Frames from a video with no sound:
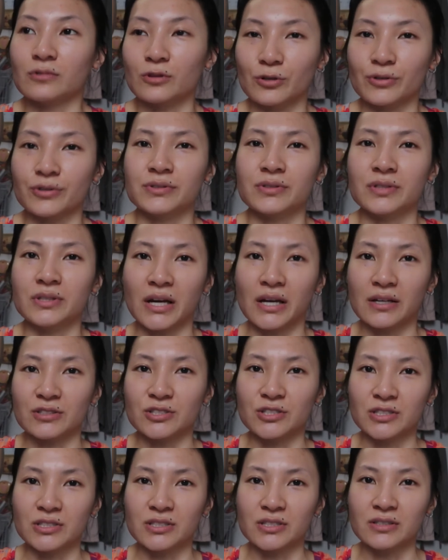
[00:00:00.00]
learn that
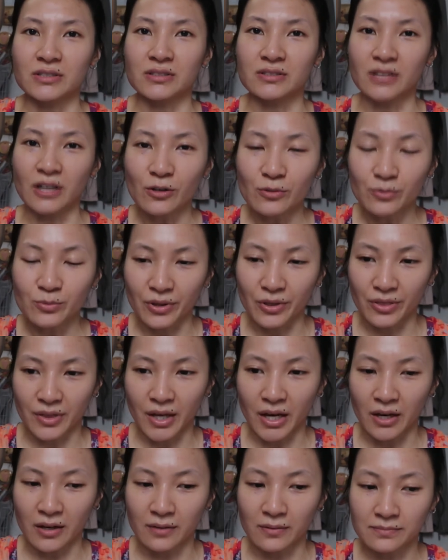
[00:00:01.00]
she dealt with
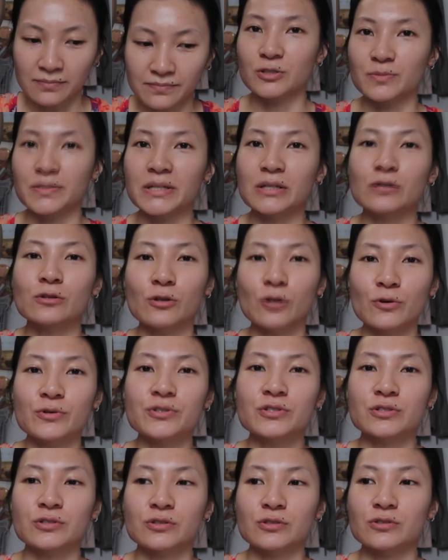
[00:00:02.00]
that. To be
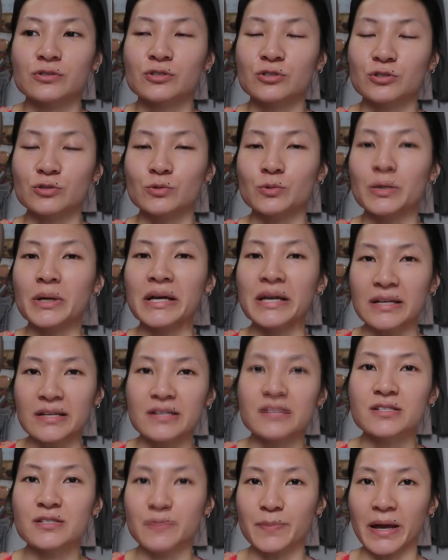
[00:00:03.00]
closer to
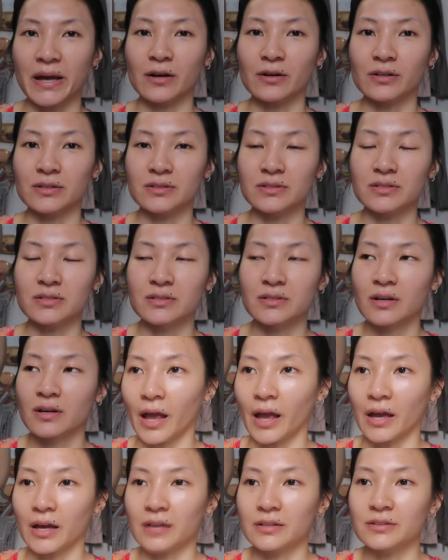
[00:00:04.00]
his parents,
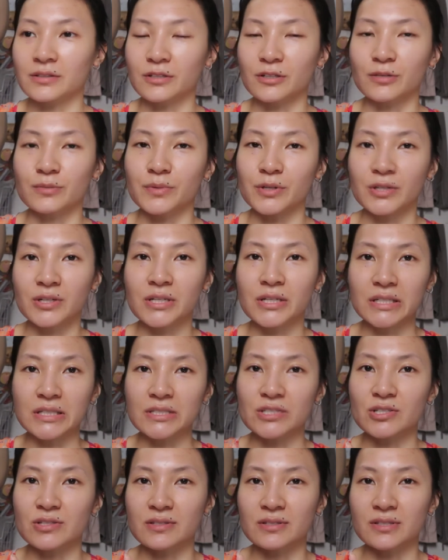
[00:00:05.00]
and the community
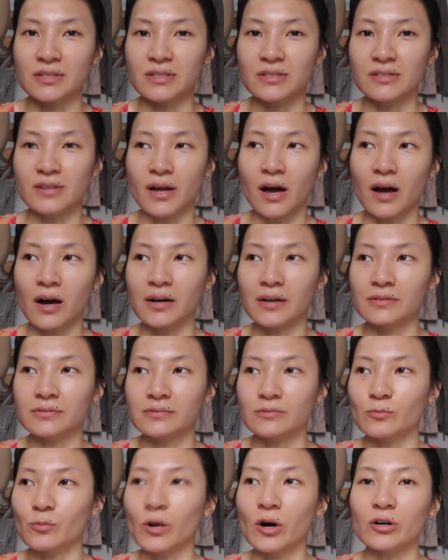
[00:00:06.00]
just did not
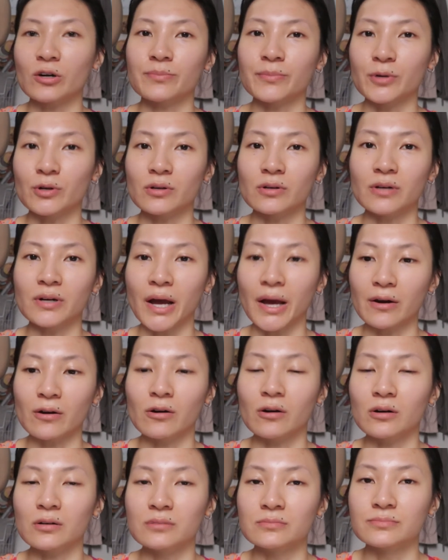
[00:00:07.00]
welcome her at
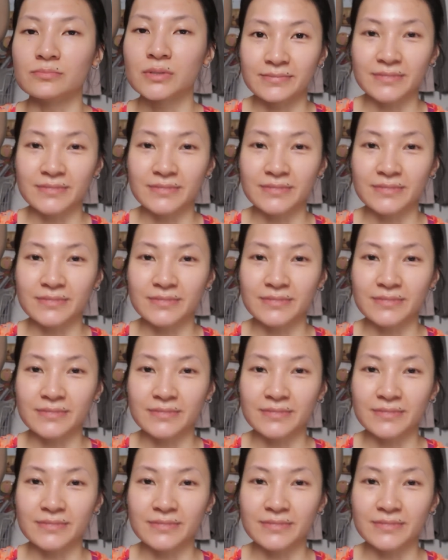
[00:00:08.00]
all.